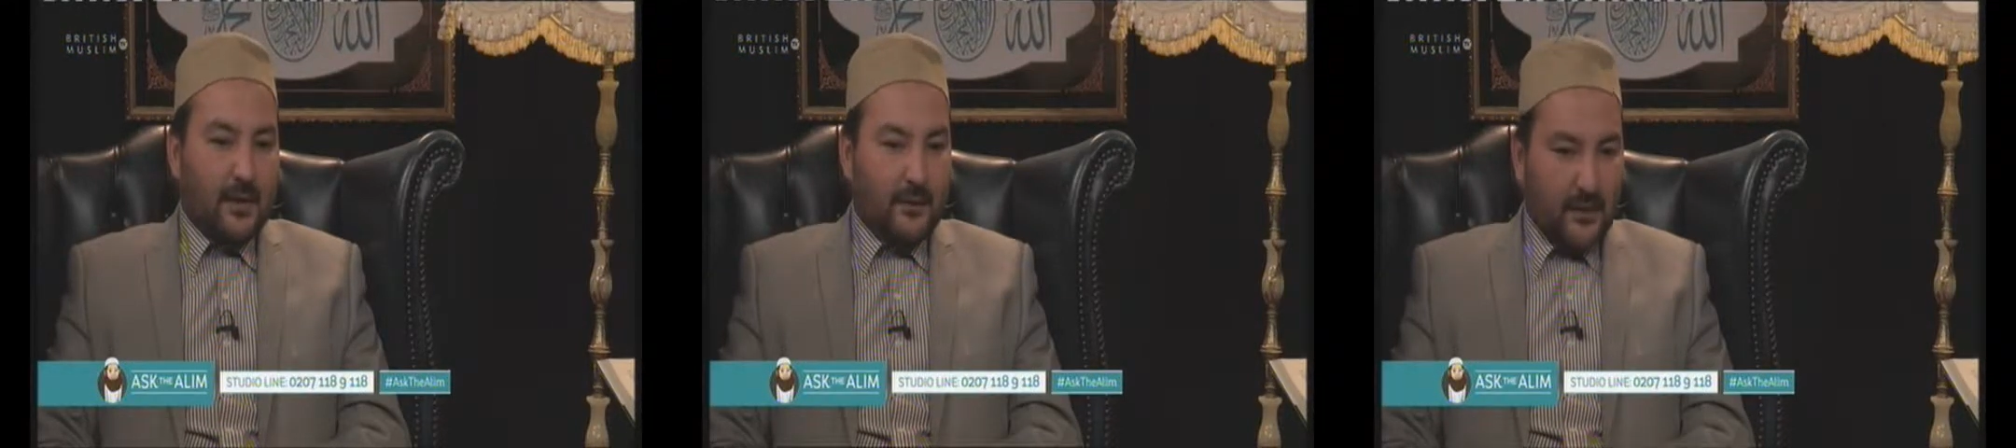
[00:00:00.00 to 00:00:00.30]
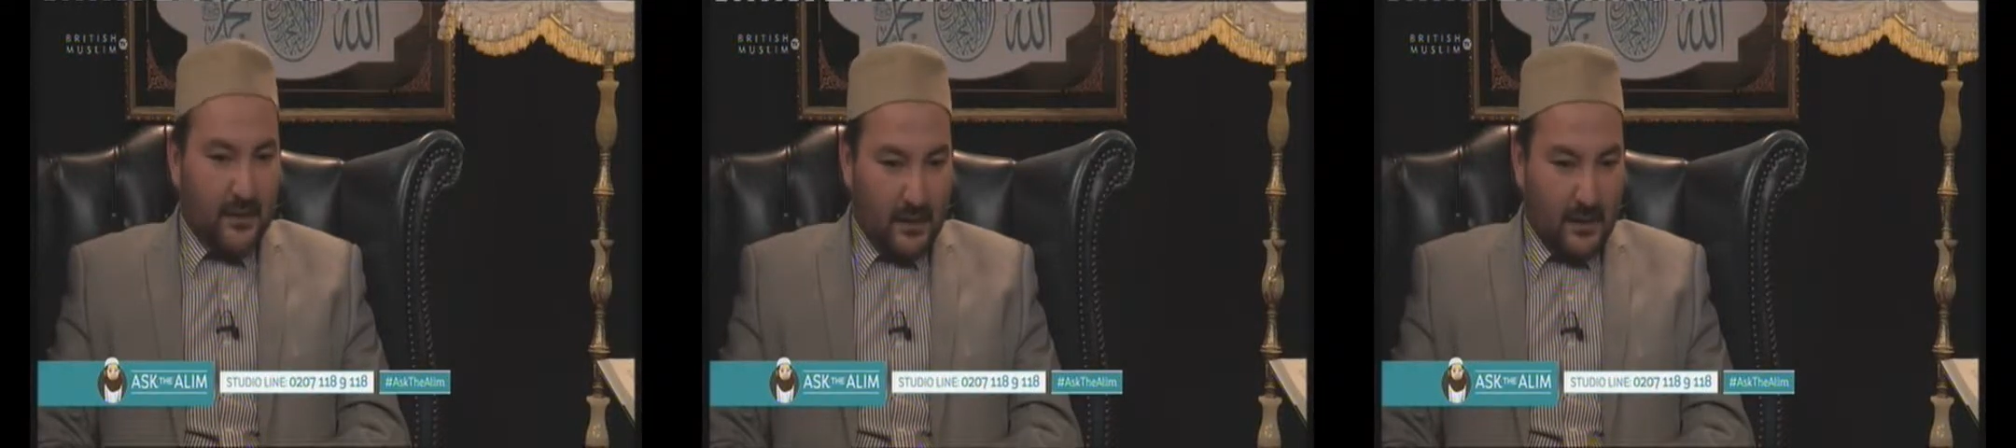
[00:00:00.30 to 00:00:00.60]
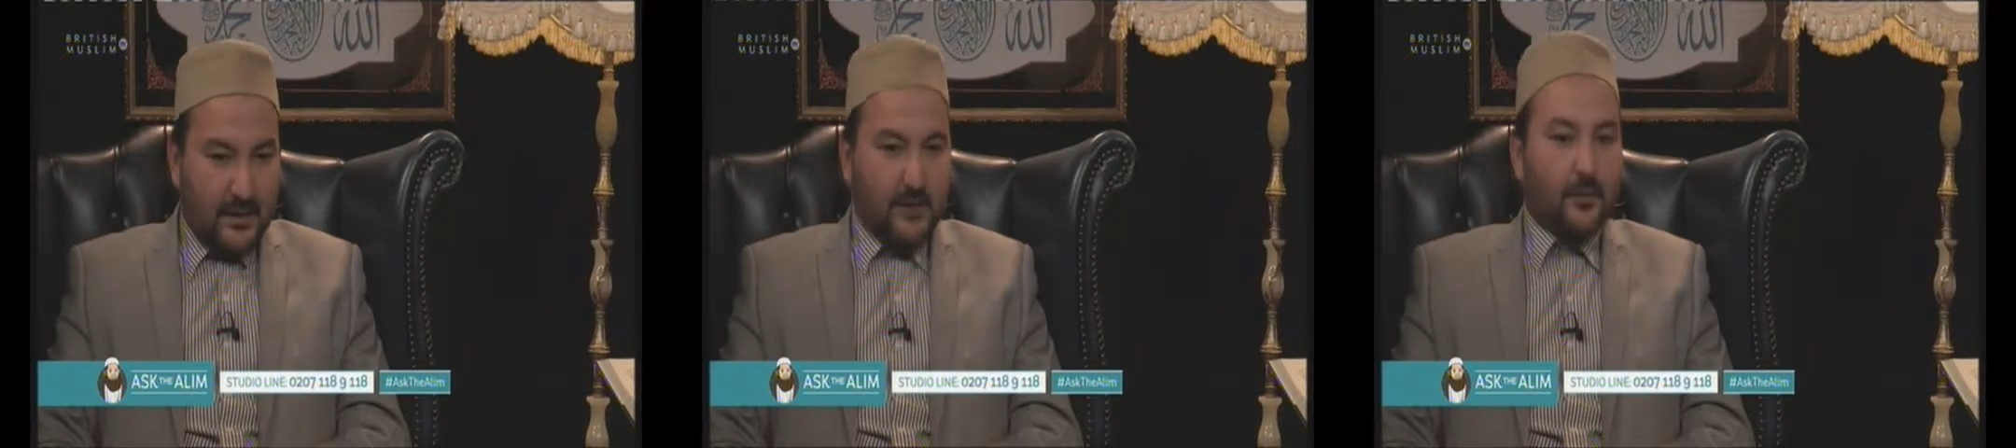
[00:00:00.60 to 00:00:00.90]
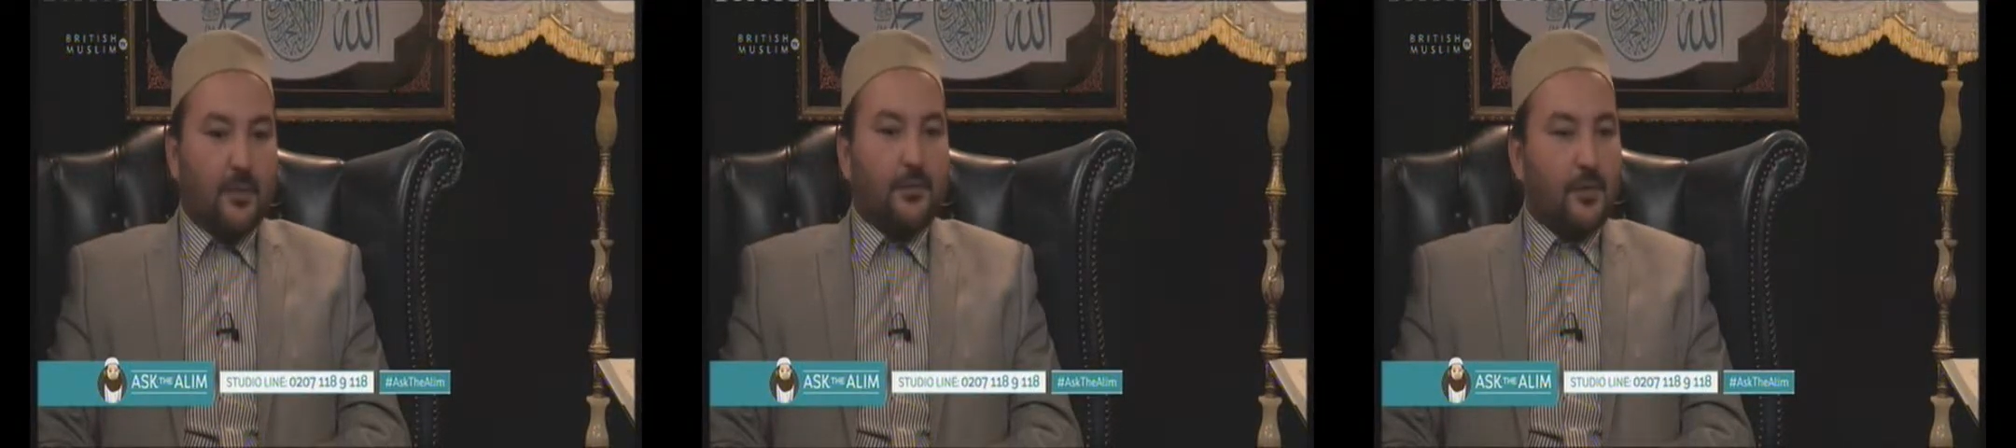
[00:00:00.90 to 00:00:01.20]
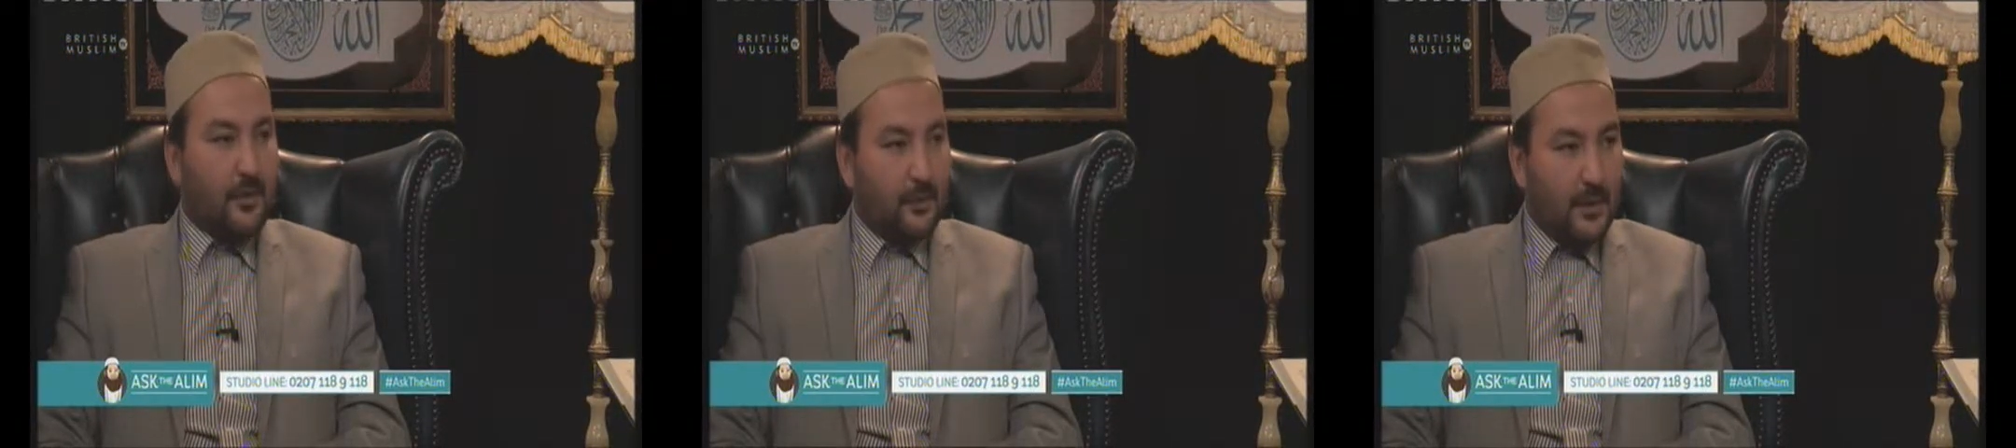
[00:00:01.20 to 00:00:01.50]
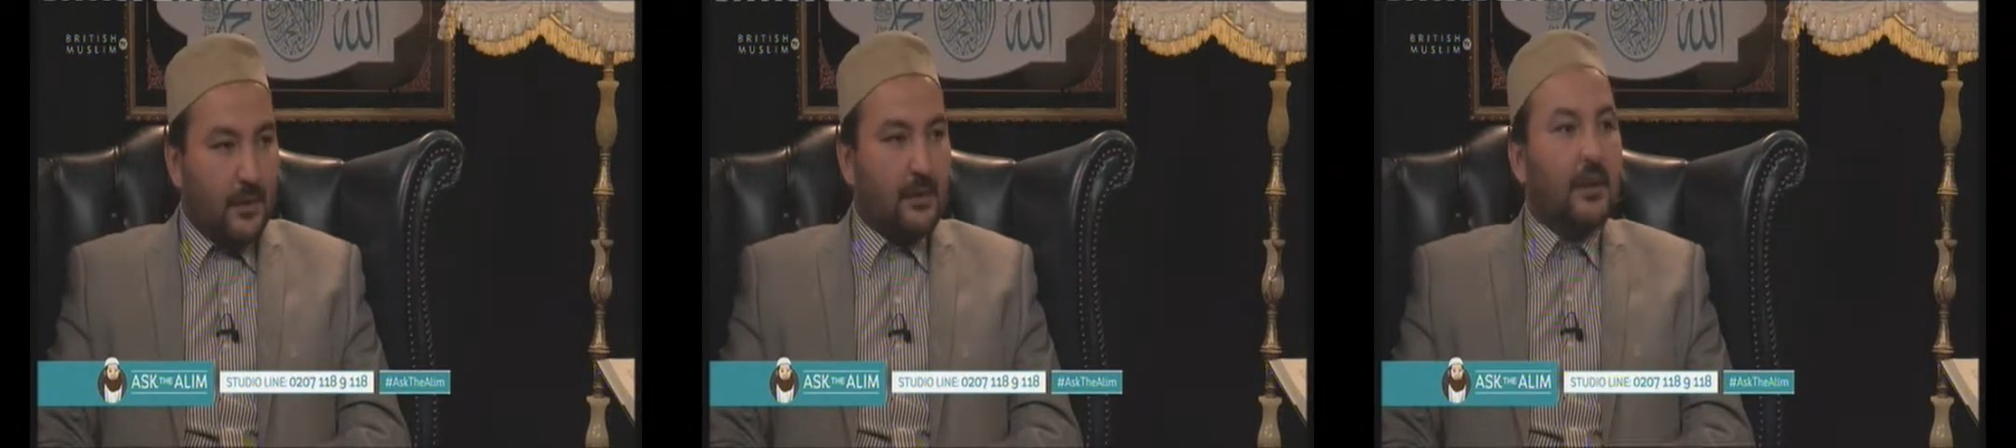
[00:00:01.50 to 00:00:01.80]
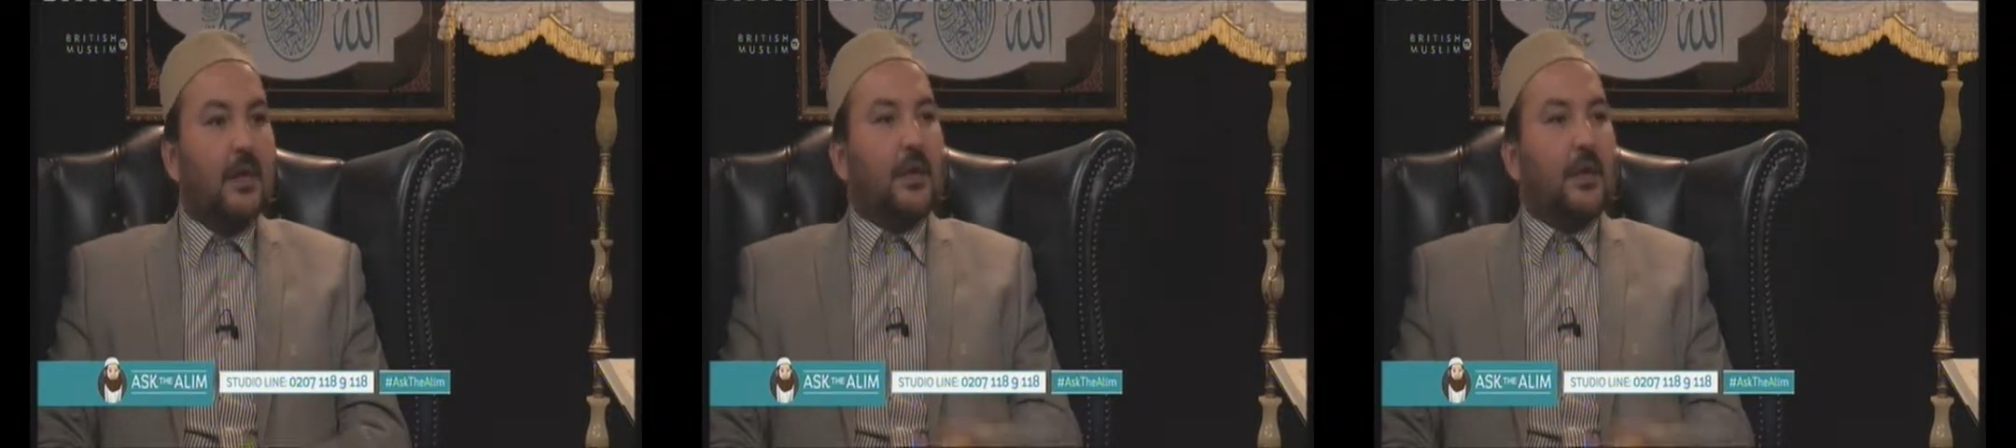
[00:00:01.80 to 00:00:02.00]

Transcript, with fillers: If it's like uh, some young man